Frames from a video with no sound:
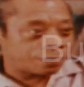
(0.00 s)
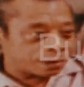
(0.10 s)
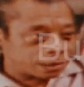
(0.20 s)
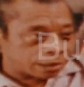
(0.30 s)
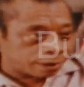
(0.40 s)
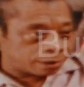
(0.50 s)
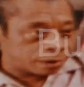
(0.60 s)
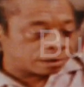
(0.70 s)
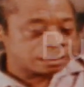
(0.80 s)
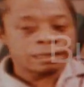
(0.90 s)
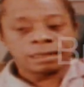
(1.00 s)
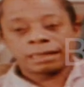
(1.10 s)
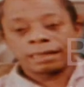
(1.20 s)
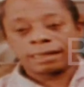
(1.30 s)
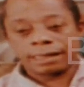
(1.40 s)
father to son.
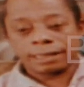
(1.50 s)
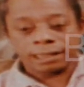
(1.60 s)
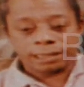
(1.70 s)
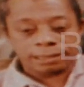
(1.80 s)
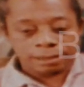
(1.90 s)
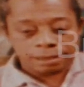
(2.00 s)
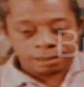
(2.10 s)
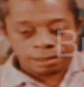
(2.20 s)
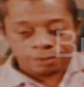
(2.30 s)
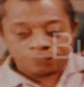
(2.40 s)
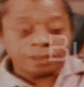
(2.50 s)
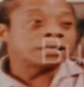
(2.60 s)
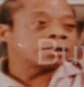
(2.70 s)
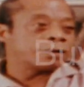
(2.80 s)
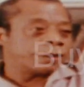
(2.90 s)
And the, the
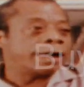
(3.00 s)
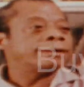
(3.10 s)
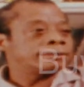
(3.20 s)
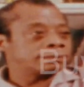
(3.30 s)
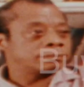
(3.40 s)
vehicle of that